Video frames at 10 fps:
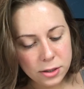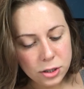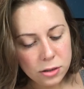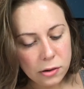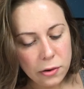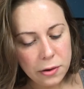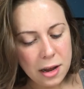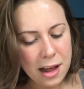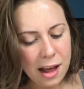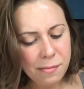June.
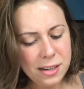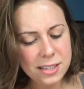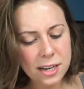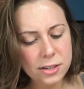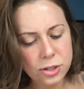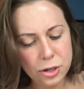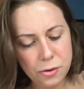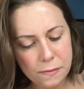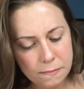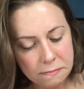I'm gonna say it's June.